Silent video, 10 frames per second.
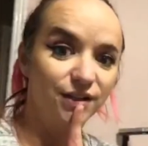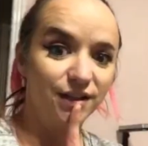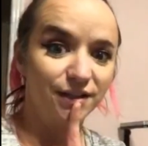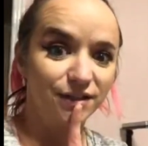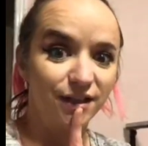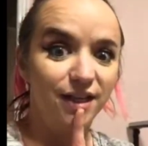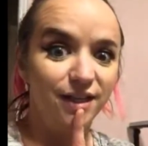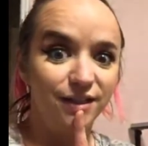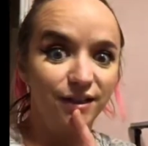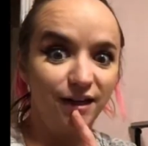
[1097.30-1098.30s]
desk
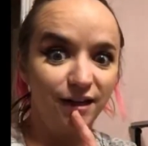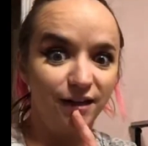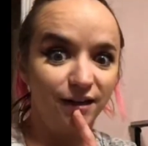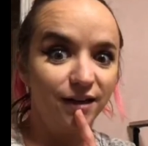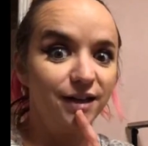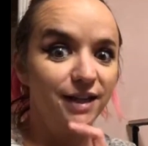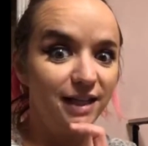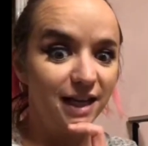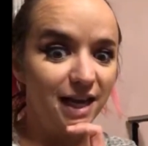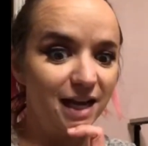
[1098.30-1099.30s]
is in.
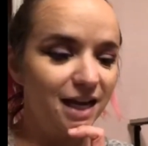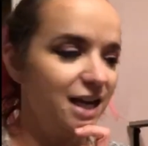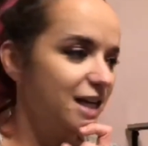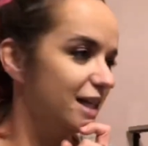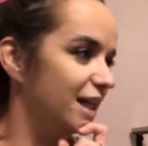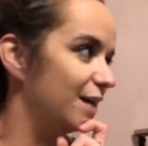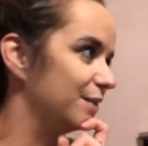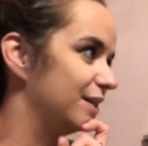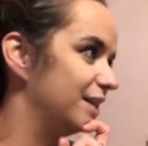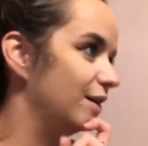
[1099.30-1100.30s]
Yay. That was,